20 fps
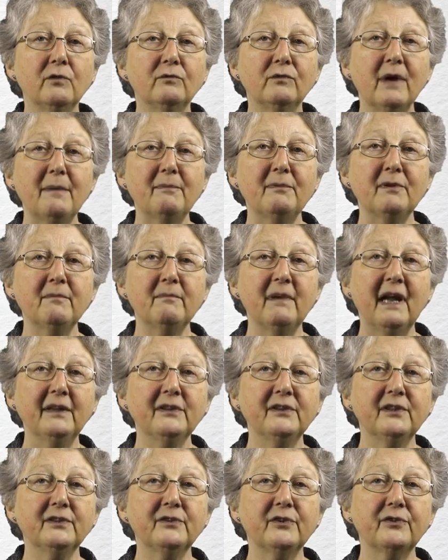
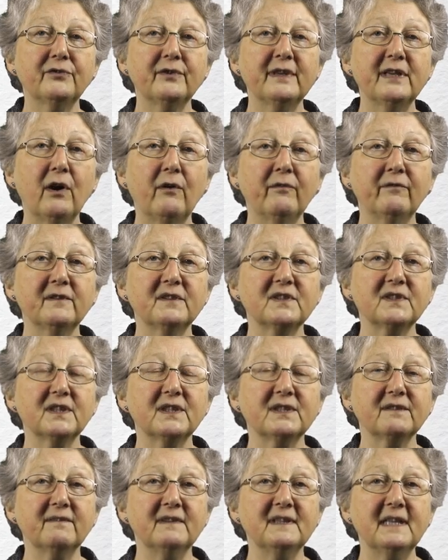"Reprimanded 3
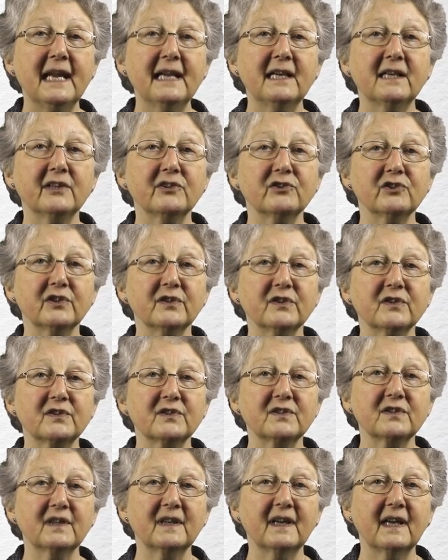officers for
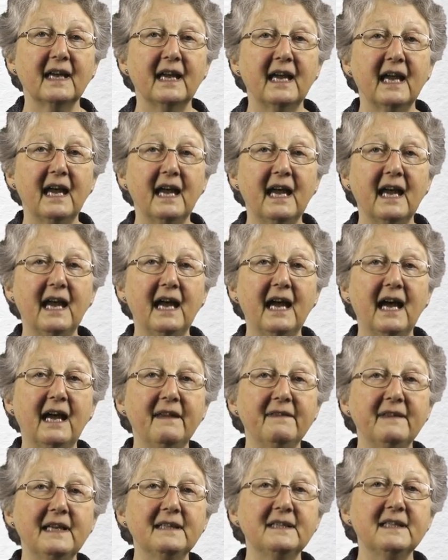negligence,
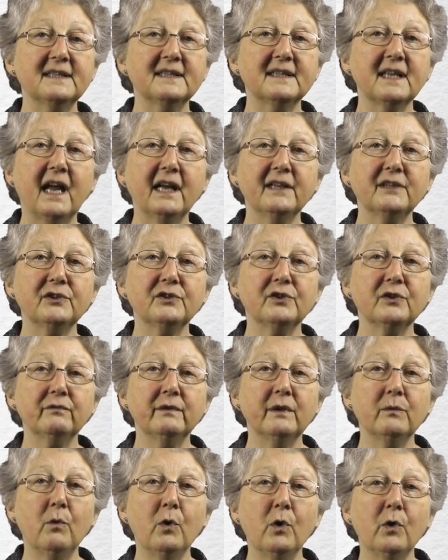and they decided to
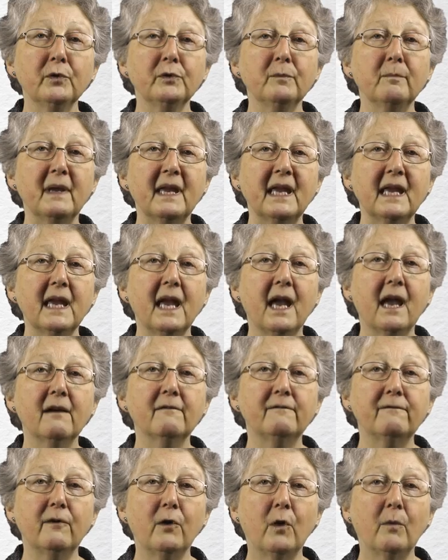reward me
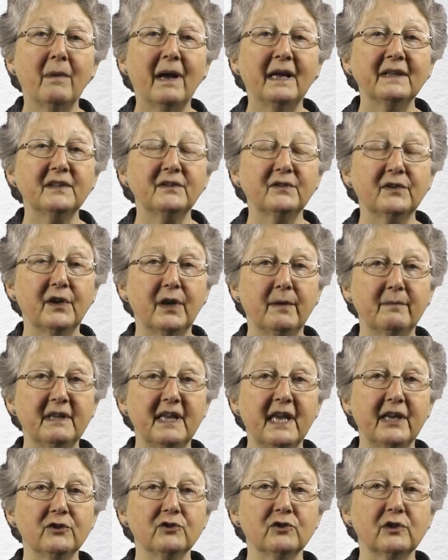for my
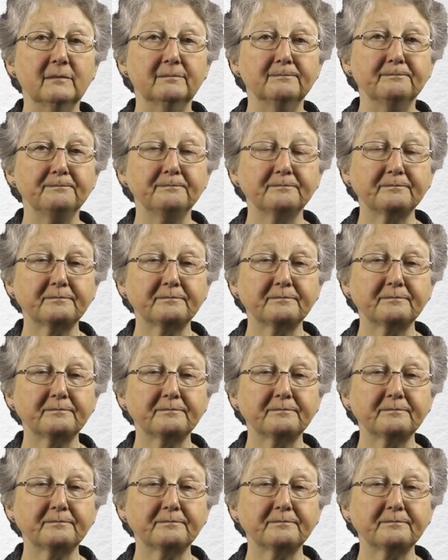determination."